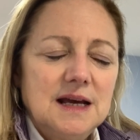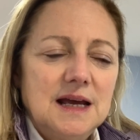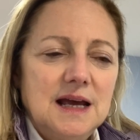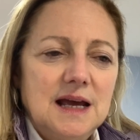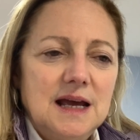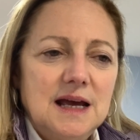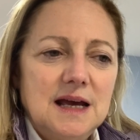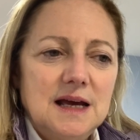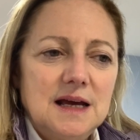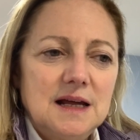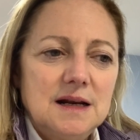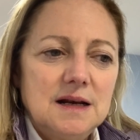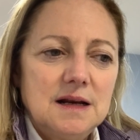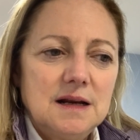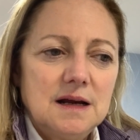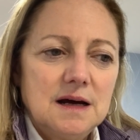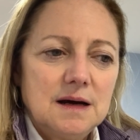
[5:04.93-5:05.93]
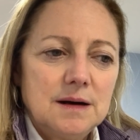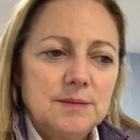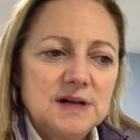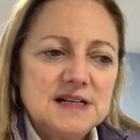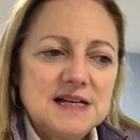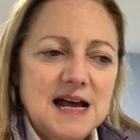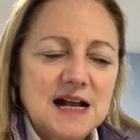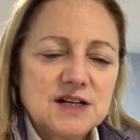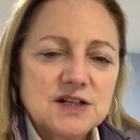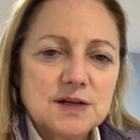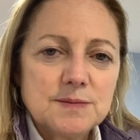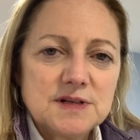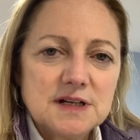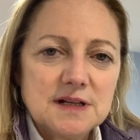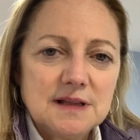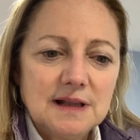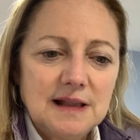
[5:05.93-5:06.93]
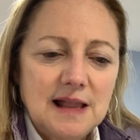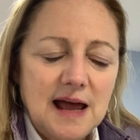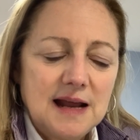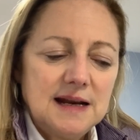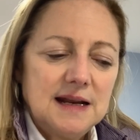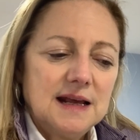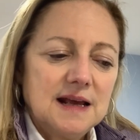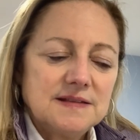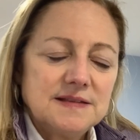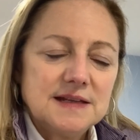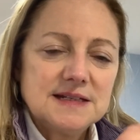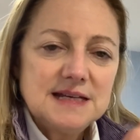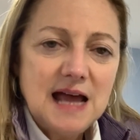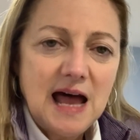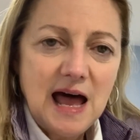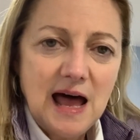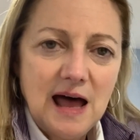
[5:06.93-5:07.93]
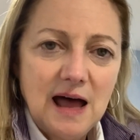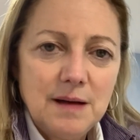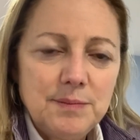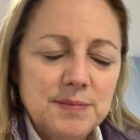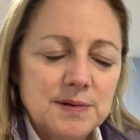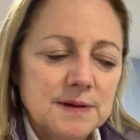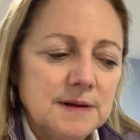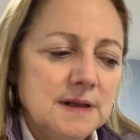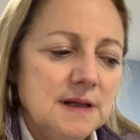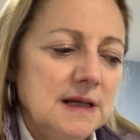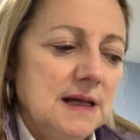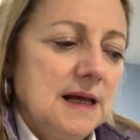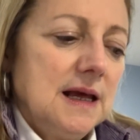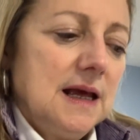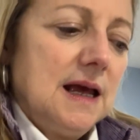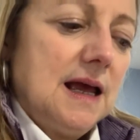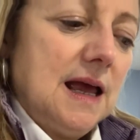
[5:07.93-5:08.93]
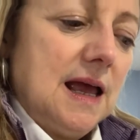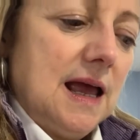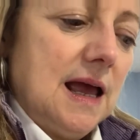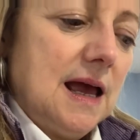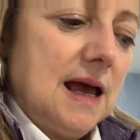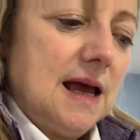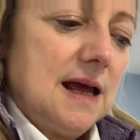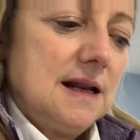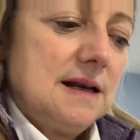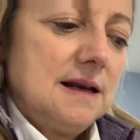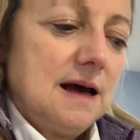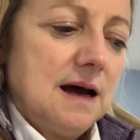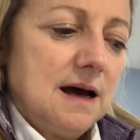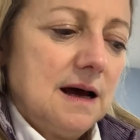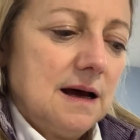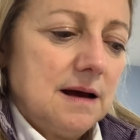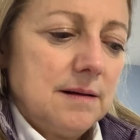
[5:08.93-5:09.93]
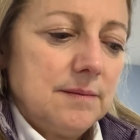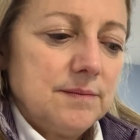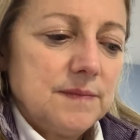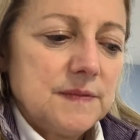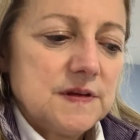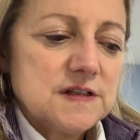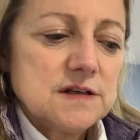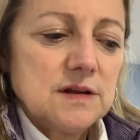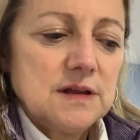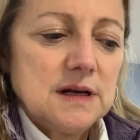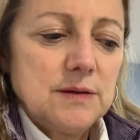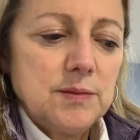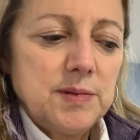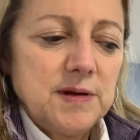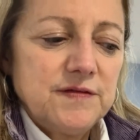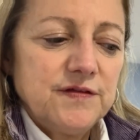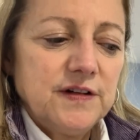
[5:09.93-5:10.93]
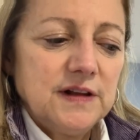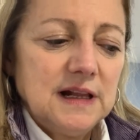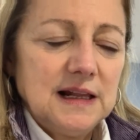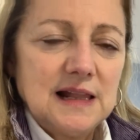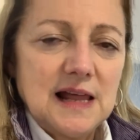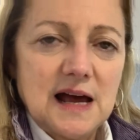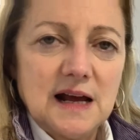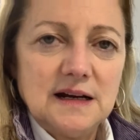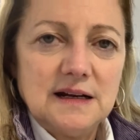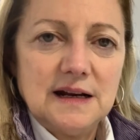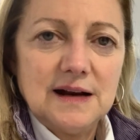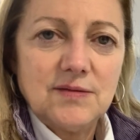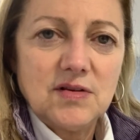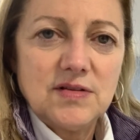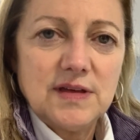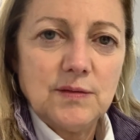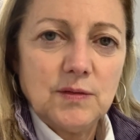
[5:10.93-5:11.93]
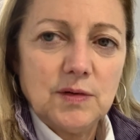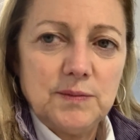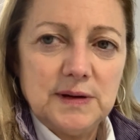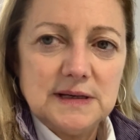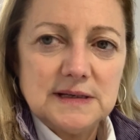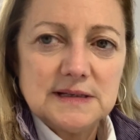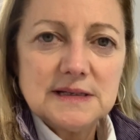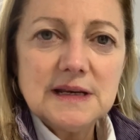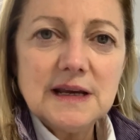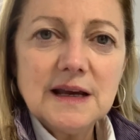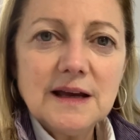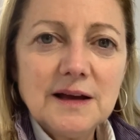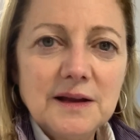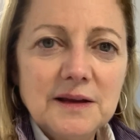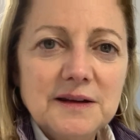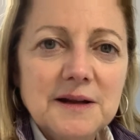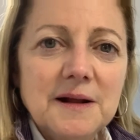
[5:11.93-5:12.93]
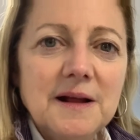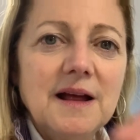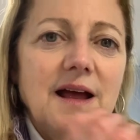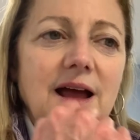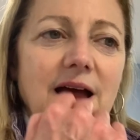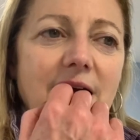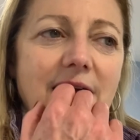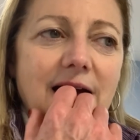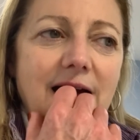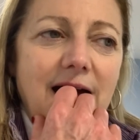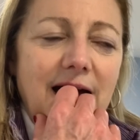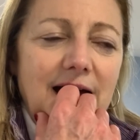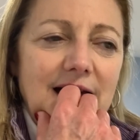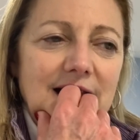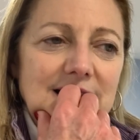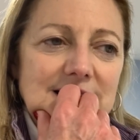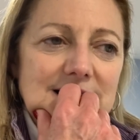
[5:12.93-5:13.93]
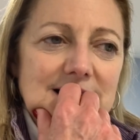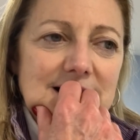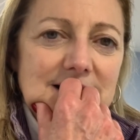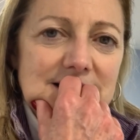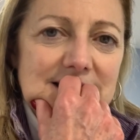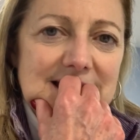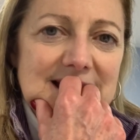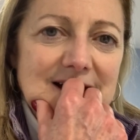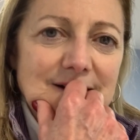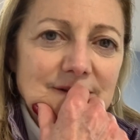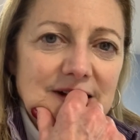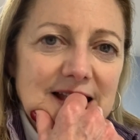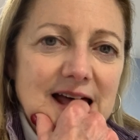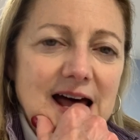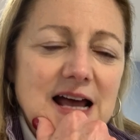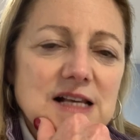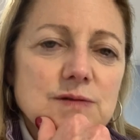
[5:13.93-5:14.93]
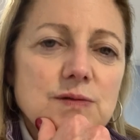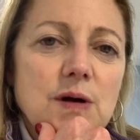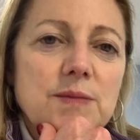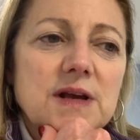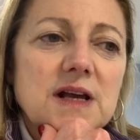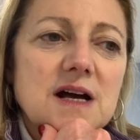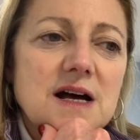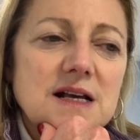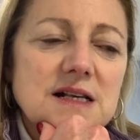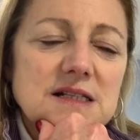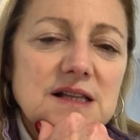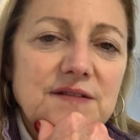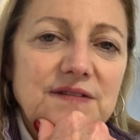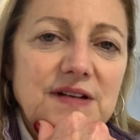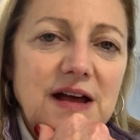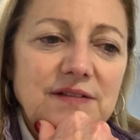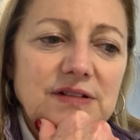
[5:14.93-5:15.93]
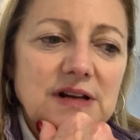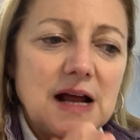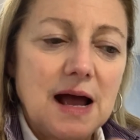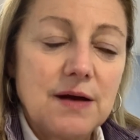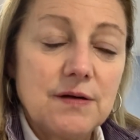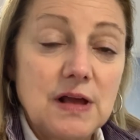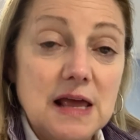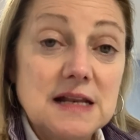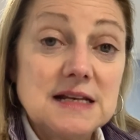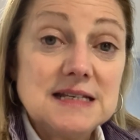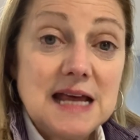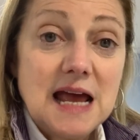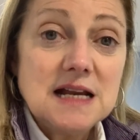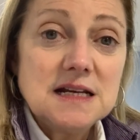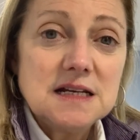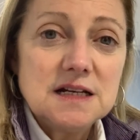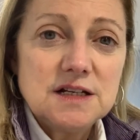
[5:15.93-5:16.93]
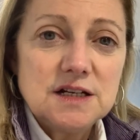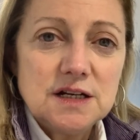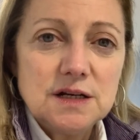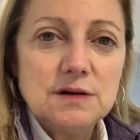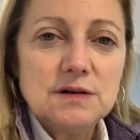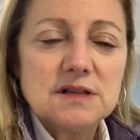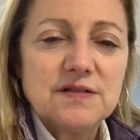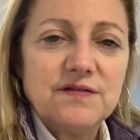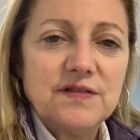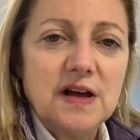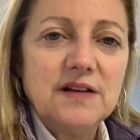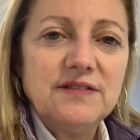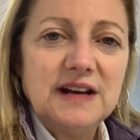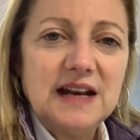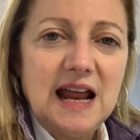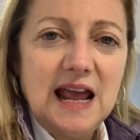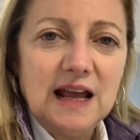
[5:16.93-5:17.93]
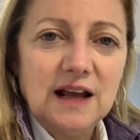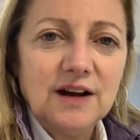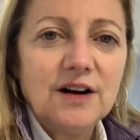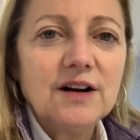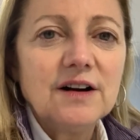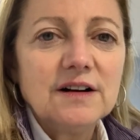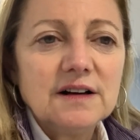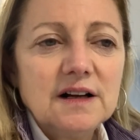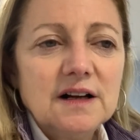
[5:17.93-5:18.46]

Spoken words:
and attach them to the lining at the top, and so that it would be fully lined and everything would be sealed. And then I realized, well, because the velvet, I intended to use a velvet hanger